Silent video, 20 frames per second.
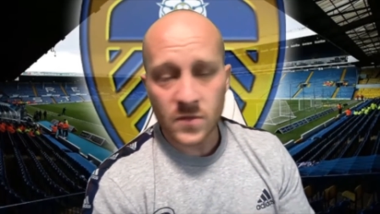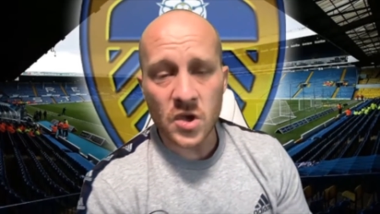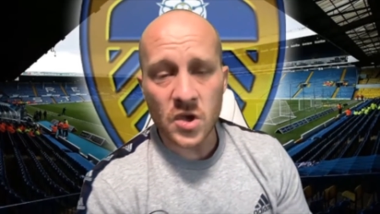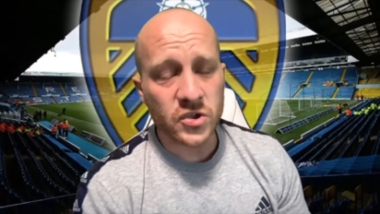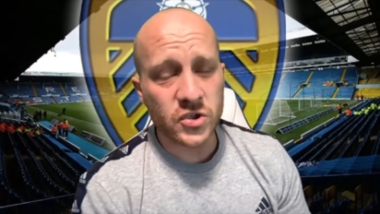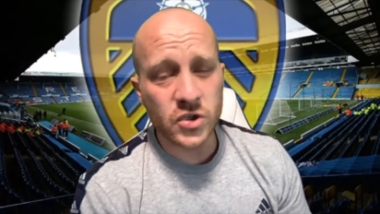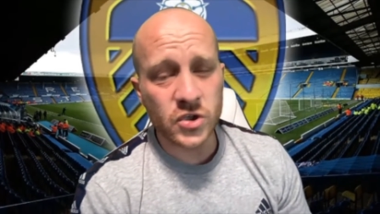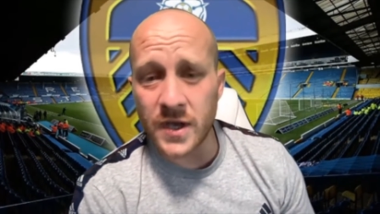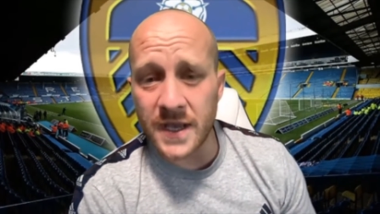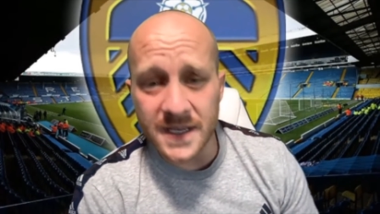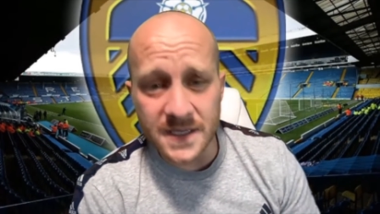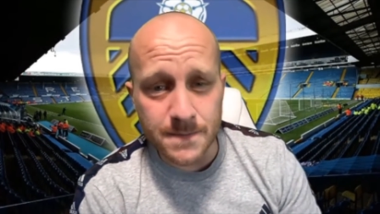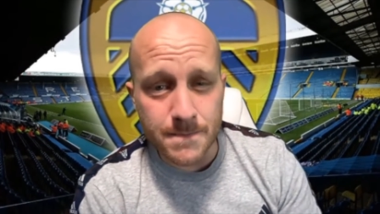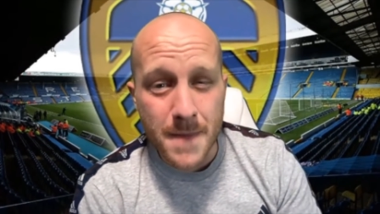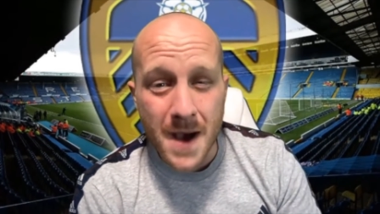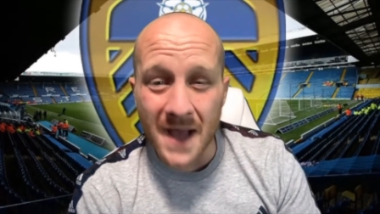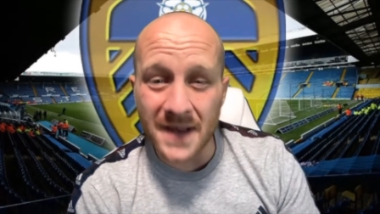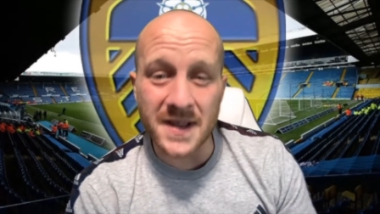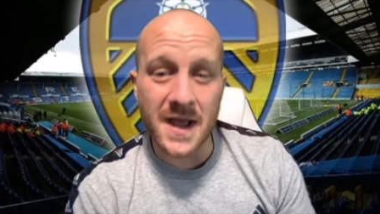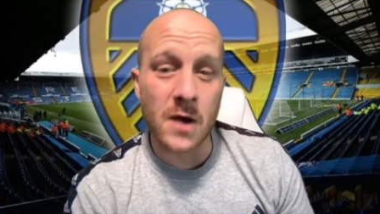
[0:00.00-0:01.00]
so it is
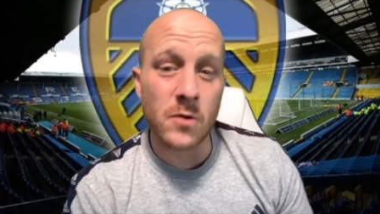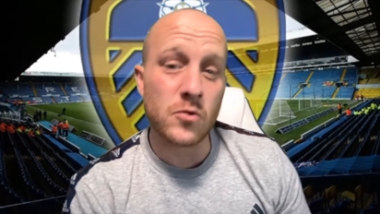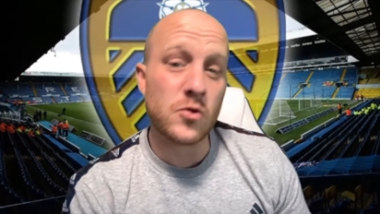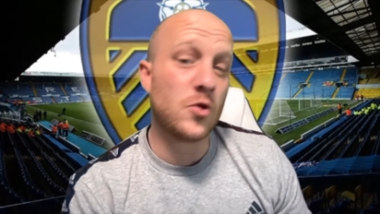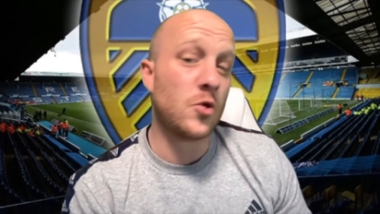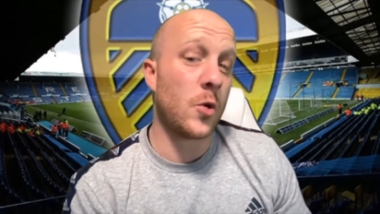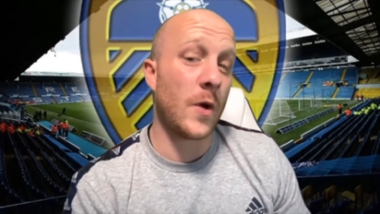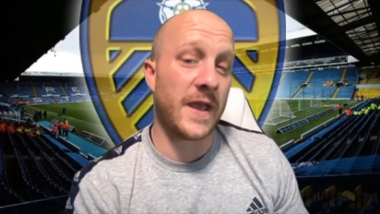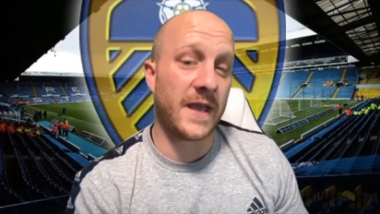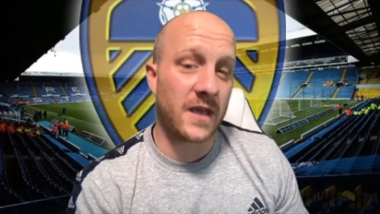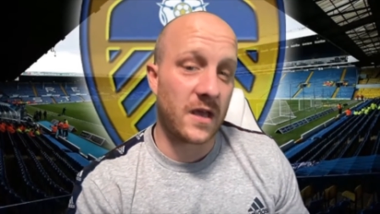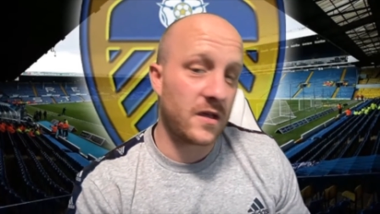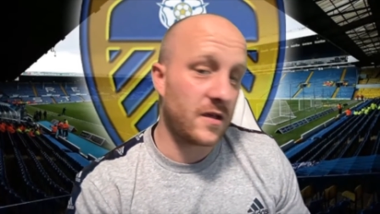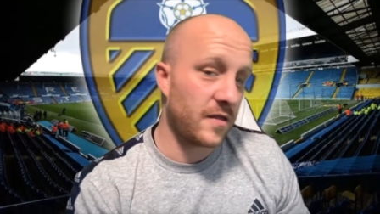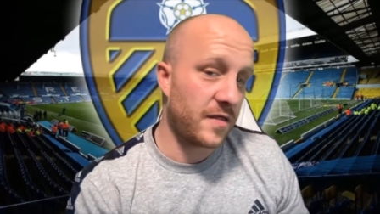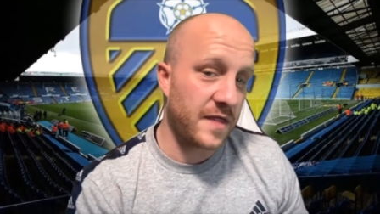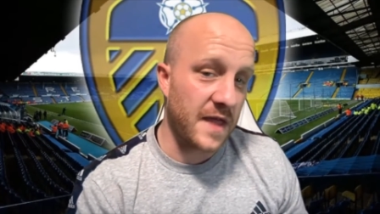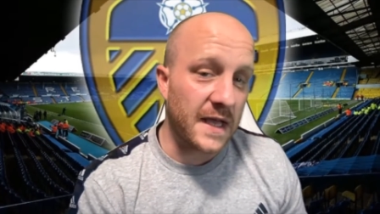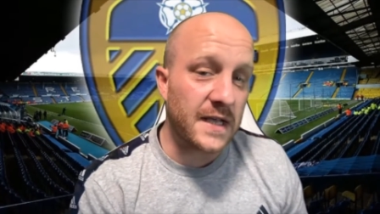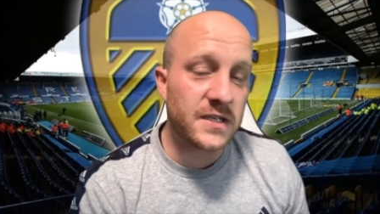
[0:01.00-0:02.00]
mad how quick
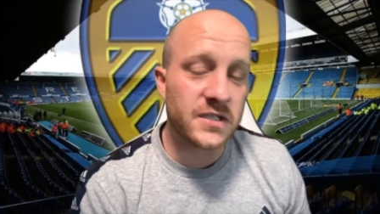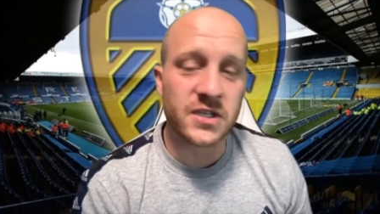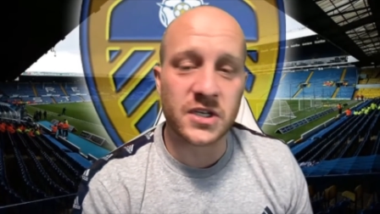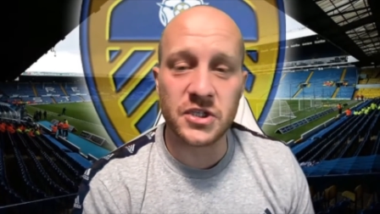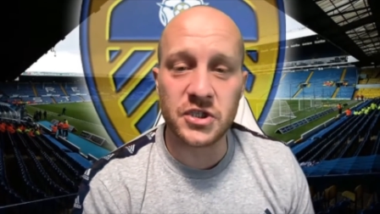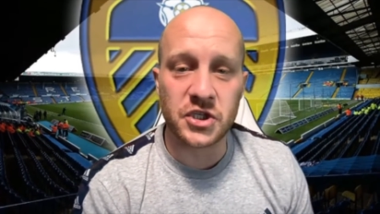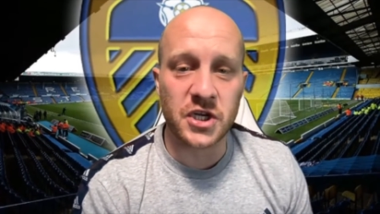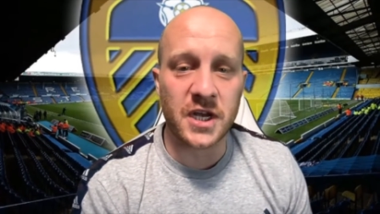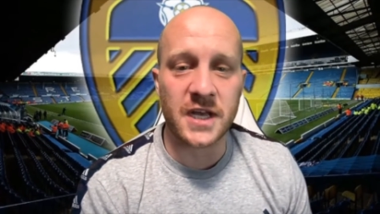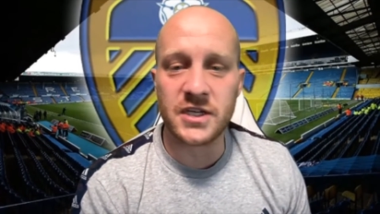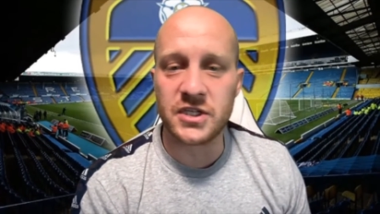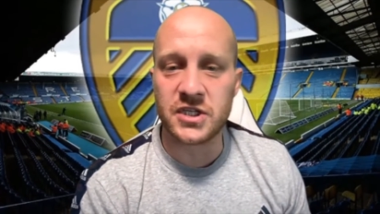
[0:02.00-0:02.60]
things can change